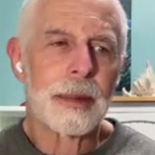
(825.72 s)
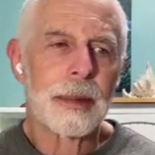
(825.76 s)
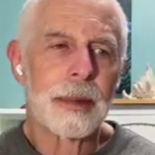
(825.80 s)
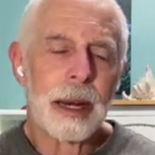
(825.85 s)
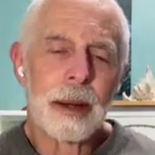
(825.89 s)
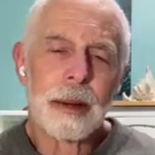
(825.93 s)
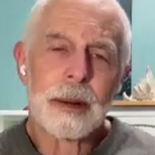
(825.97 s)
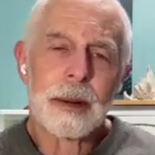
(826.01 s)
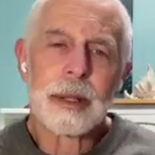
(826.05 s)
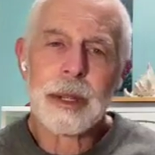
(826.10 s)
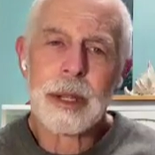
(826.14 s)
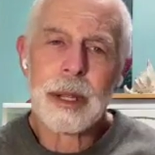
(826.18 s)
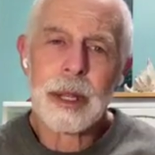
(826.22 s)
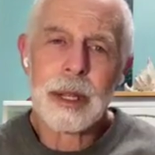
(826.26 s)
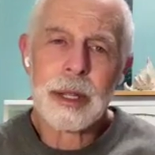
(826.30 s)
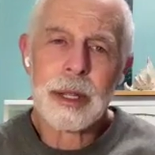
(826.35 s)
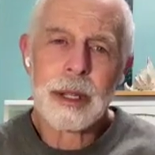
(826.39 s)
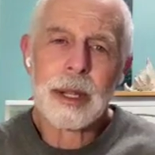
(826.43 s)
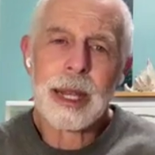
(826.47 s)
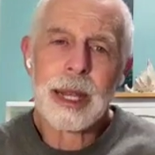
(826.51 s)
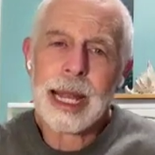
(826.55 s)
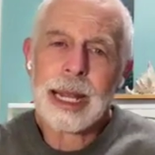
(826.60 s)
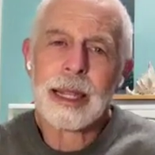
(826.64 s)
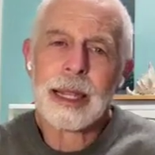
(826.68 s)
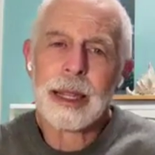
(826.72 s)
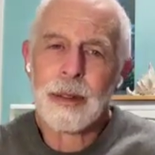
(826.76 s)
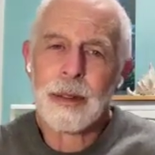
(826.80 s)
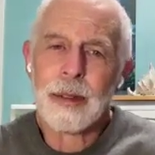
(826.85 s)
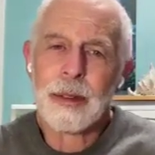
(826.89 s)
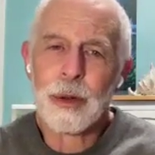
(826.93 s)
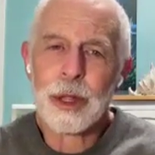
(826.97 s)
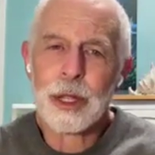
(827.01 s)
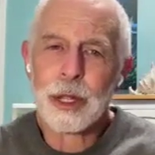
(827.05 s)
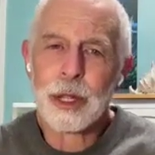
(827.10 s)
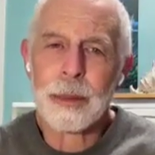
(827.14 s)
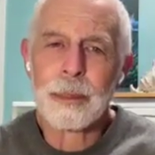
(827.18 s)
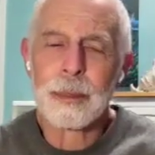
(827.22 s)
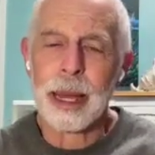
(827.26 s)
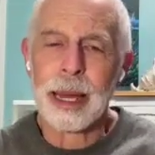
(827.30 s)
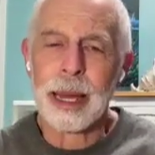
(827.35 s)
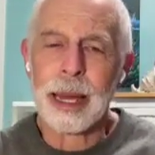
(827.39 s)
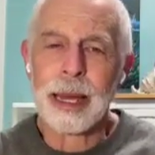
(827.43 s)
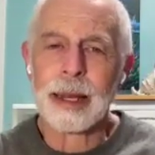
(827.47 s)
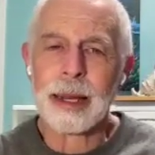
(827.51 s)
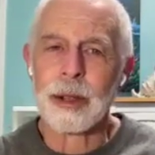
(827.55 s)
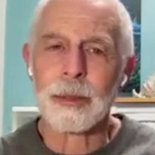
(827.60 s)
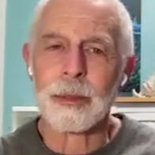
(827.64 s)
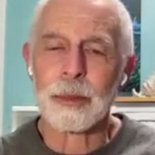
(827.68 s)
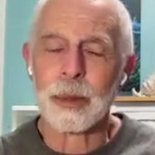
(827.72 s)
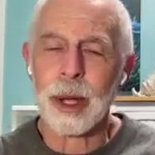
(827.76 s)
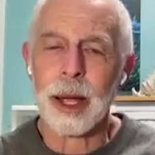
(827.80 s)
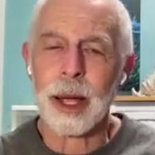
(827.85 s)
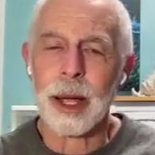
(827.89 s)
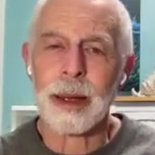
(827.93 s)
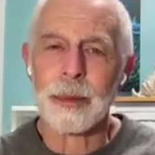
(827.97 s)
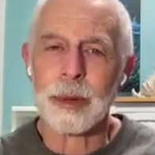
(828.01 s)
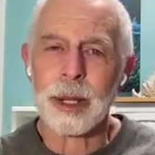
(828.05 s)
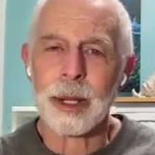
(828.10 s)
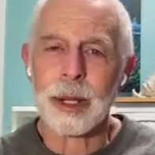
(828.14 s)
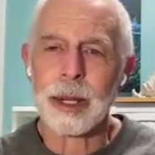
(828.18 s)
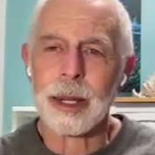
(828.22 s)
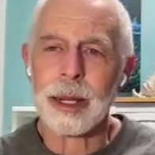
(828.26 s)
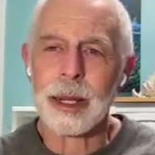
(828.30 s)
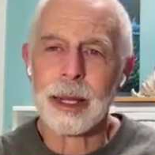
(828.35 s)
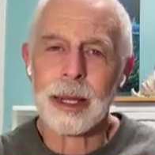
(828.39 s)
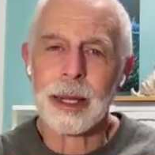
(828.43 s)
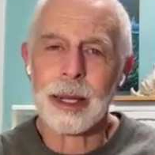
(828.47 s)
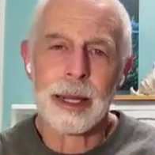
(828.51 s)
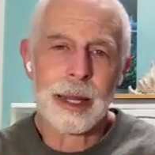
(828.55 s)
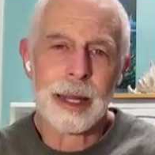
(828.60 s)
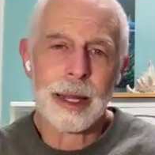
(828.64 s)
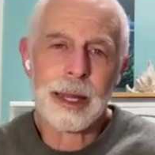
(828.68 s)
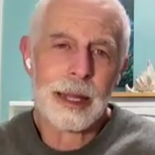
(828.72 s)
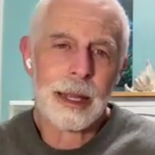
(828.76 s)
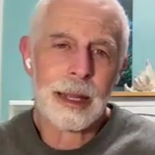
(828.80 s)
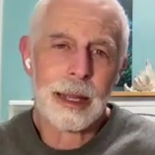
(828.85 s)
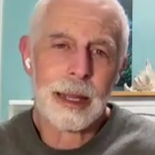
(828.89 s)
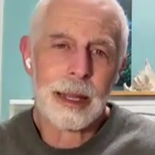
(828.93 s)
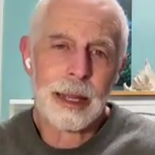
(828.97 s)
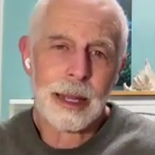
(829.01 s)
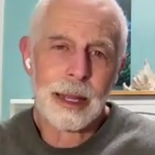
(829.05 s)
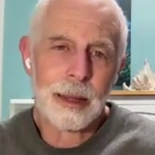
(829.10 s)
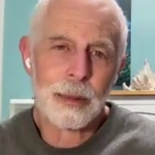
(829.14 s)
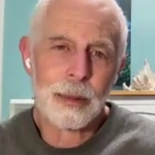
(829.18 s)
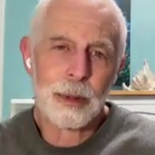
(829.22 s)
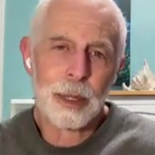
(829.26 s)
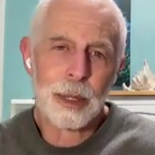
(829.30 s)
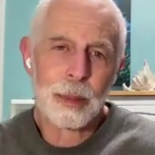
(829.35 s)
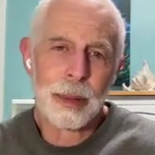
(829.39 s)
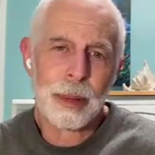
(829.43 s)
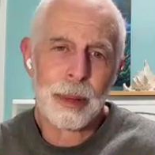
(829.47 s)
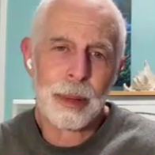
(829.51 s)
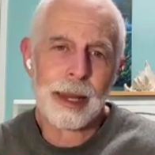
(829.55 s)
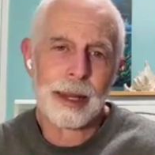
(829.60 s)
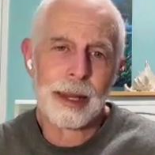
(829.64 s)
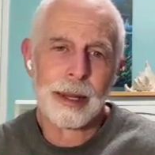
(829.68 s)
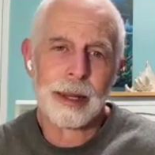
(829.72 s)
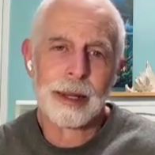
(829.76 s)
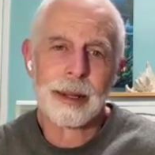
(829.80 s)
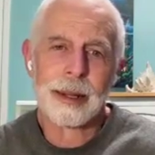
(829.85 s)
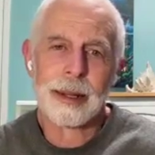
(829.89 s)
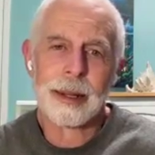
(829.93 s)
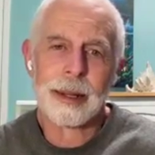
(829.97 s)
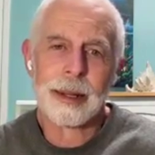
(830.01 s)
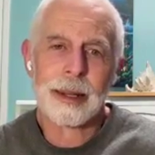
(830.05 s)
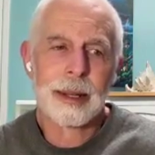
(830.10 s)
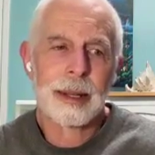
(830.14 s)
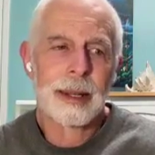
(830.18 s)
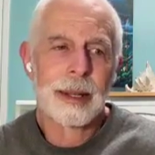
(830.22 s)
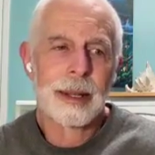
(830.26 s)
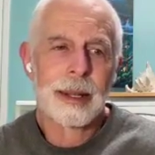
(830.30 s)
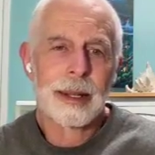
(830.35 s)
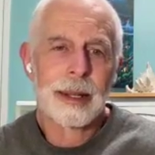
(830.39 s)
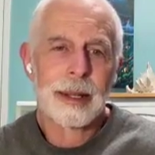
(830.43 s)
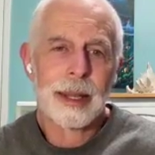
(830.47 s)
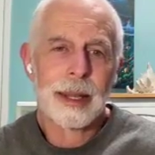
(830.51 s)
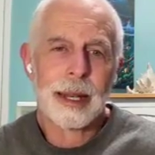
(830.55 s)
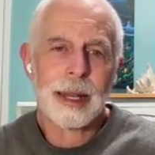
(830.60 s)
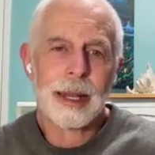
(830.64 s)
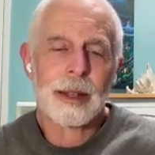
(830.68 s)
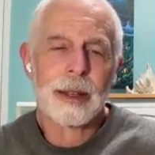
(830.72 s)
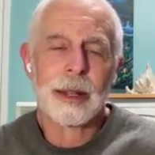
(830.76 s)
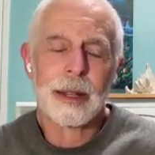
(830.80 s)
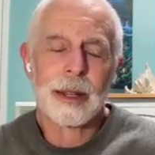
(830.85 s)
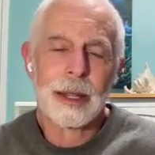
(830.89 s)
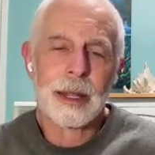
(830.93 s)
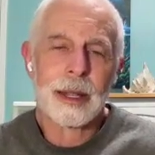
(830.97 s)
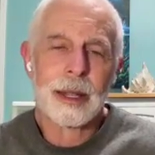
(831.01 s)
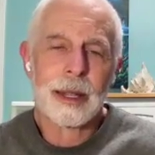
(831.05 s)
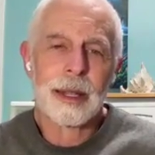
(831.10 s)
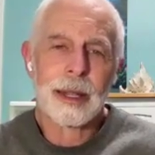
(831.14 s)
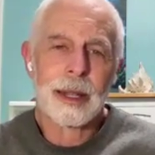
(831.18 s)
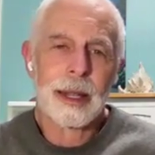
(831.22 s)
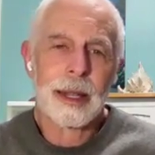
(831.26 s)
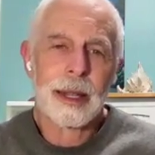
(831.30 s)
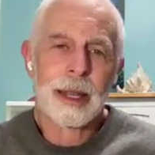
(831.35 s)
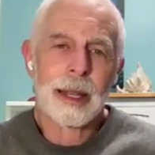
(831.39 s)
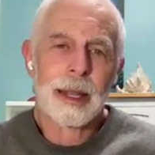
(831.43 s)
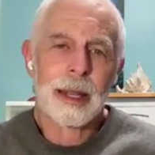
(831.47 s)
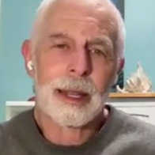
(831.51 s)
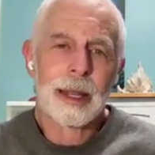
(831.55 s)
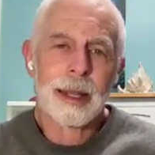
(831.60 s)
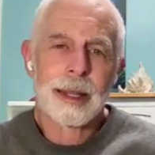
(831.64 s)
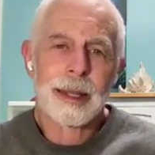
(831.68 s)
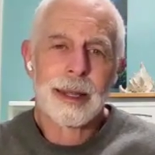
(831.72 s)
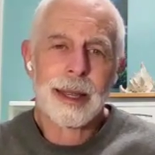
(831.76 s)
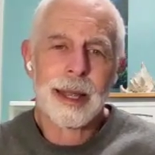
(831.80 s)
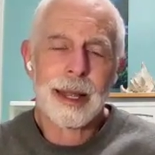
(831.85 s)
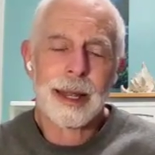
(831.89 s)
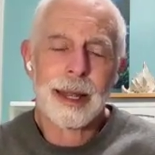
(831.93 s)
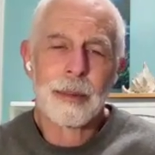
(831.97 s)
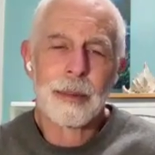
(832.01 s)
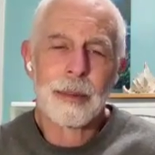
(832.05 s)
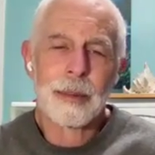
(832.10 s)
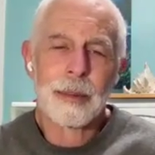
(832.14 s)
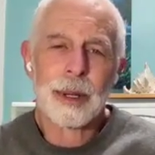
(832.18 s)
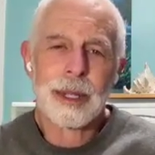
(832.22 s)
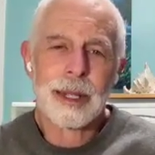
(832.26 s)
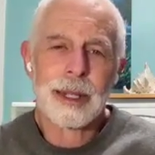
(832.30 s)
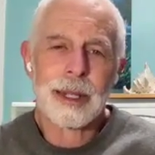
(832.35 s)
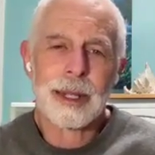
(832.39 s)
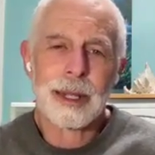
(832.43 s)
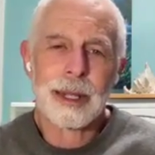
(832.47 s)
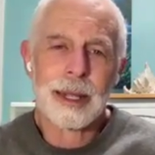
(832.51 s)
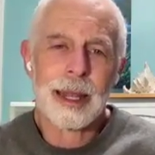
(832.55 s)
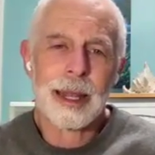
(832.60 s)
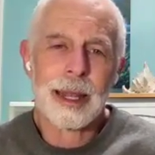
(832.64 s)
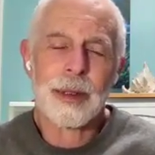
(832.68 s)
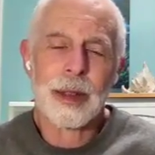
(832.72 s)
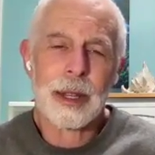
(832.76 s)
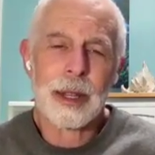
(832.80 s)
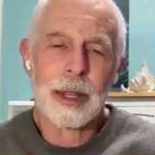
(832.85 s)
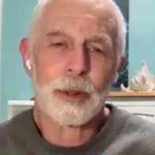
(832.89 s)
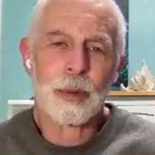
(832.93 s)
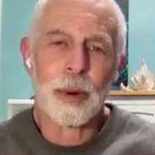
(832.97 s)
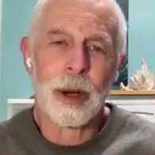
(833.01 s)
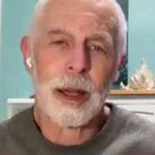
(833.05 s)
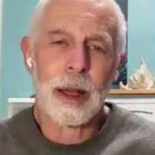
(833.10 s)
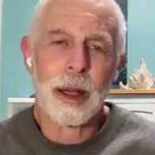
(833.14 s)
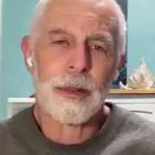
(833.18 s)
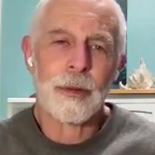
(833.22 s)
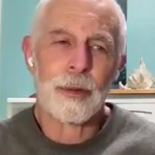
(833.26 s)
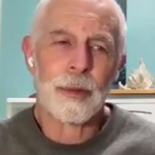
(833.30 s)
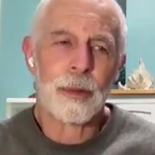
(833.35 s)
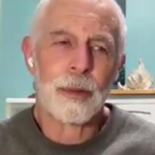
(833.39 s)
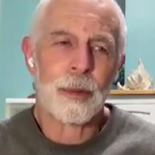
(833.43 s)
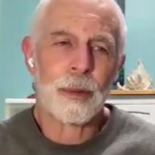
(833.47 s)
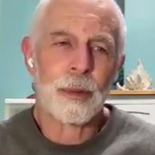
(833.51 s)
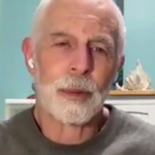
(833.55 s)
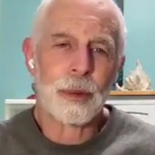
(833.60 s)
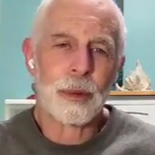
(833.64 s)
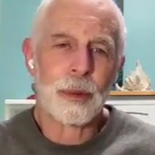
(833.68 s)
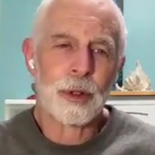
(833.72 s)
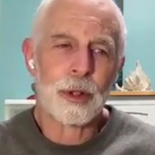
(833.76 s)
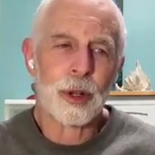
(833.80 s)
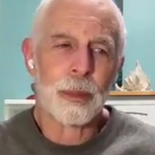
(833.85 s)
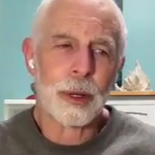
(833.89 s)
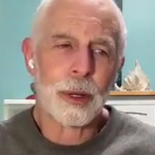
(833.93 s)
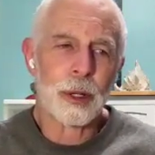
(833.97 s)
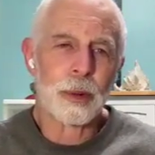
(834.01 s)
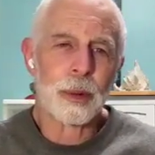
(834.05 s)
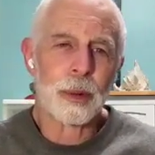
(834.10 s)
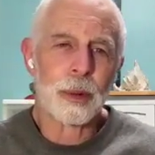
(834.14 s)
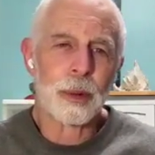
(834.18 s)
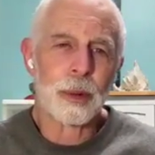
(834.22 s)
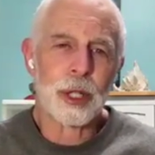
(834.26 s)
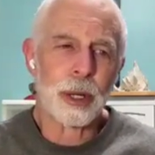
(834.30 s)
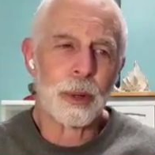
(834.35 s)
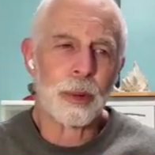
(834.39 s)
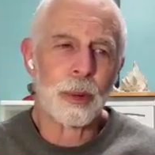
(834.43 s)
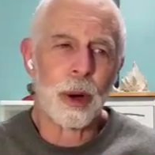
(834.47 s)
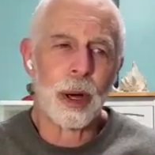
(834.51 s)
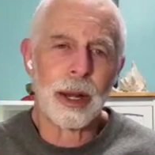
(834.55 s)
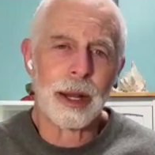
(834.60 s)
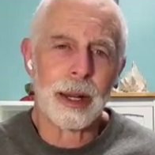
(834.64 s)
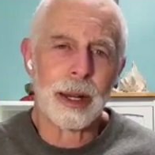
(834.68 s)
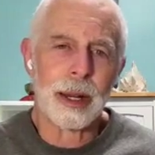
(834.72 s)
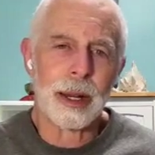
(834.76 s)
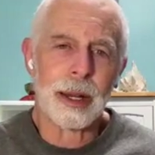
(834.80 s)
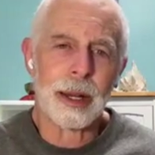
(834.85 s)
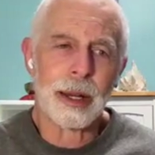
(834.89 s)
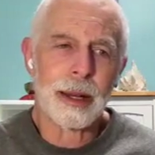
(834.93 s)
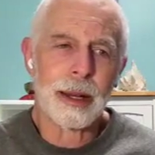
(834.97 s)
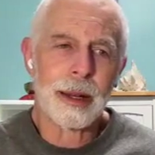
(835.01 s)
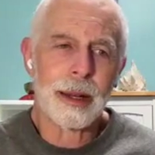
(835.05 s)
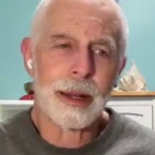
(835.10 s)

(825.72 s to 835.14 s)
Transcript: it's you got to live with some pain sometimes. And he was pained that he wasn't giving his wife so much what she wanted.